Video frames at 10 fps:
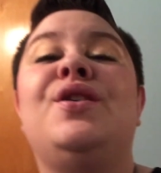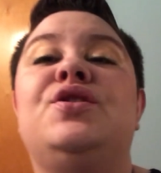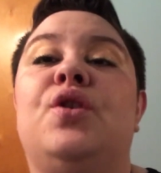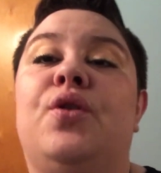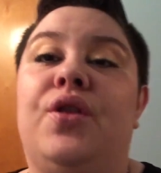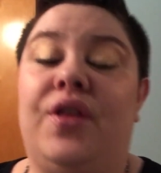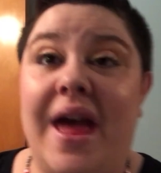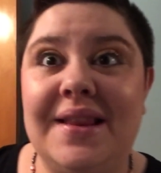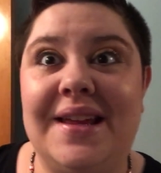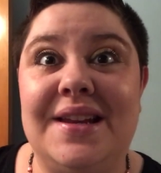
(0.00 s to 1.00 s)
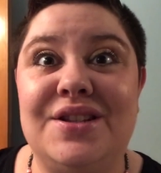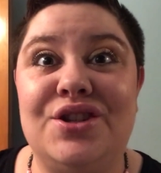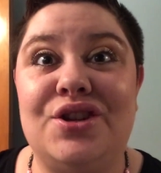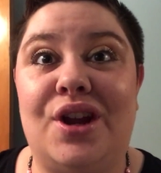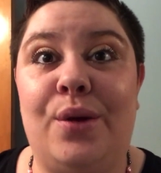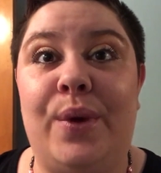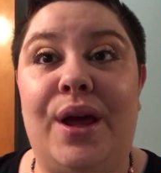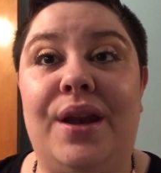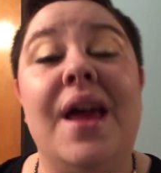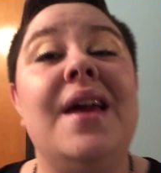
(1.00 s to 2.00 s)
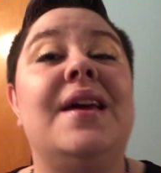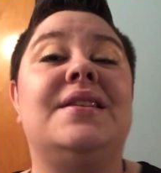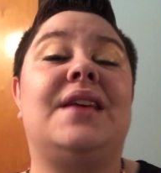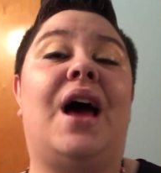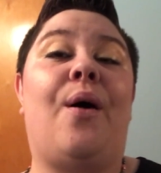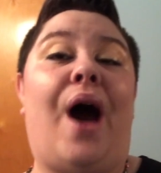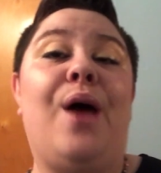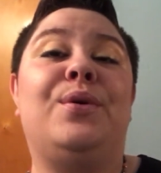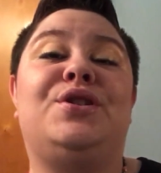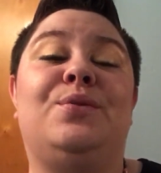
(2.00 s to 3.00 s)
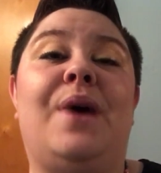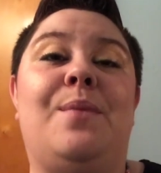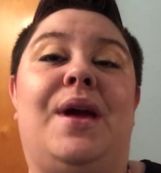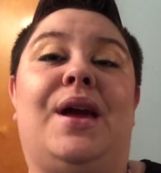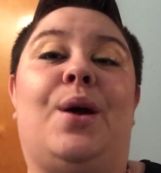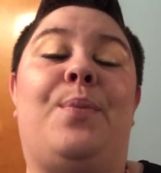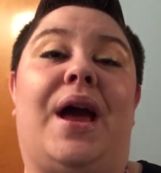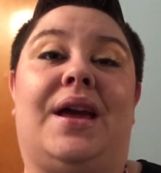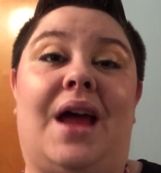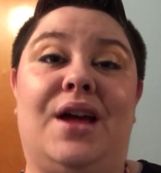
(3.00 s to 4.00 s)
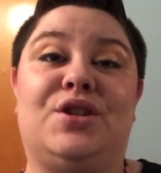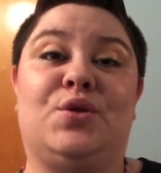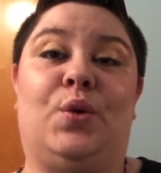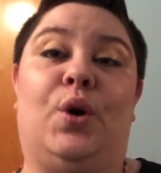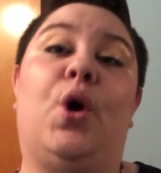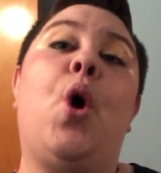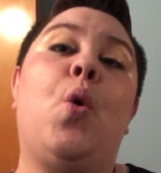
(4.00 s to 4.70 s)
So that, ladies and gentlemen, is how I would do my makeup back in high school.